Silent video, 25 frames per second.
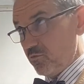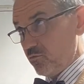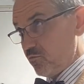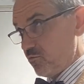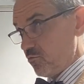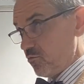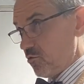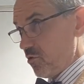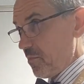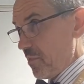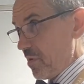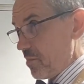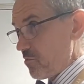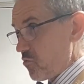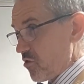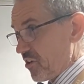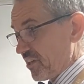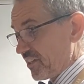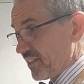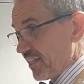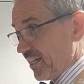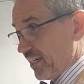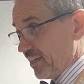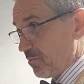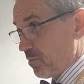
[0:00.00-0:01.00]

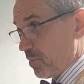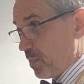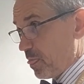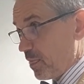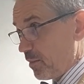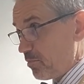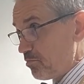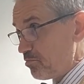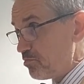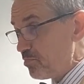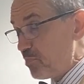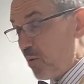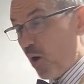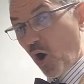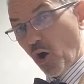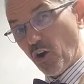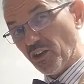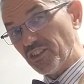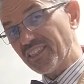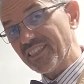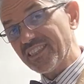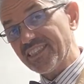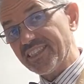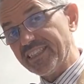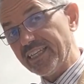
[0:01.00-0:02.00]
remembering that
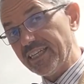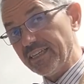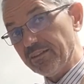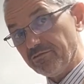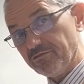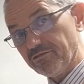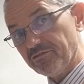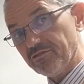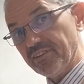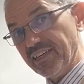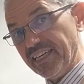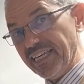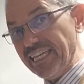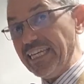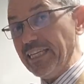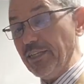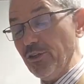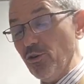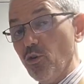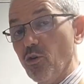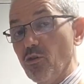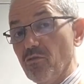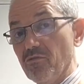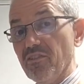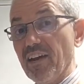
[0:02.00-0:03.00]
positive
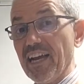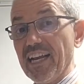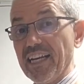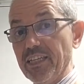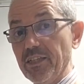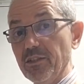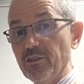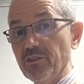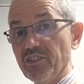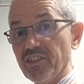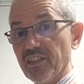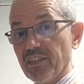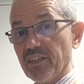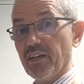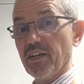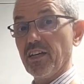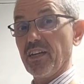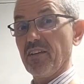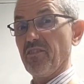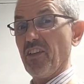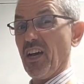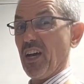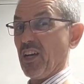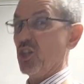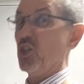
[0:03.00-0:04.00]
E0 values are kind
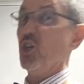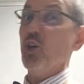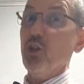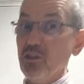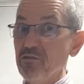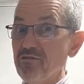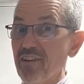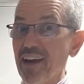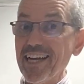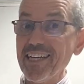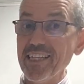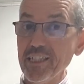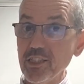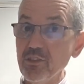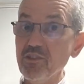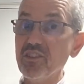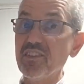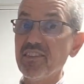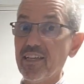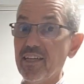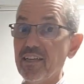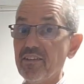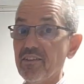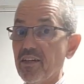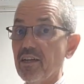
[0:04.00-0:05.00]
of the good values,
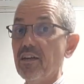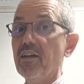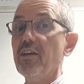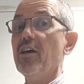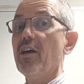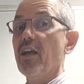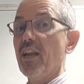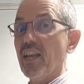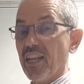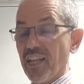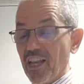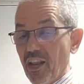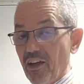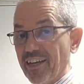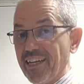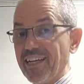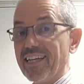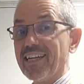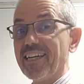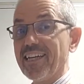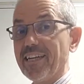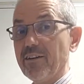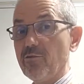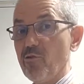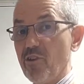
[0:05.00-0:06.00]
they're the
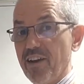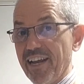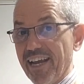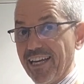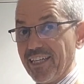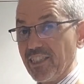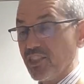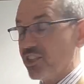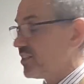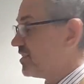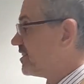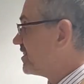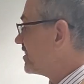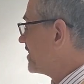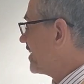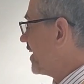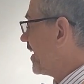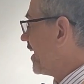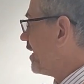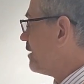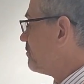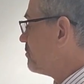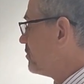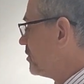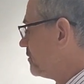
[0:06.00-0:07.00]
likely reactions to
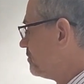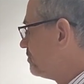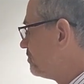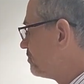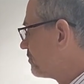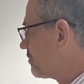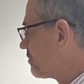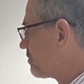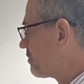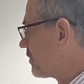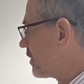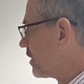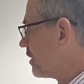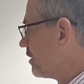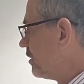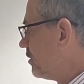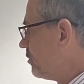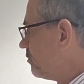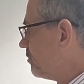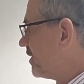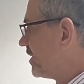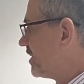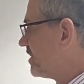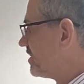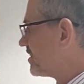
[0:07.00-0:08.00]
happen,
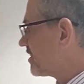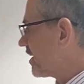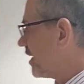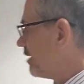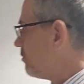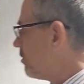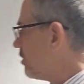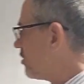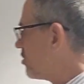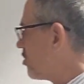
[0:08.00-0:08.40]
we can say, well,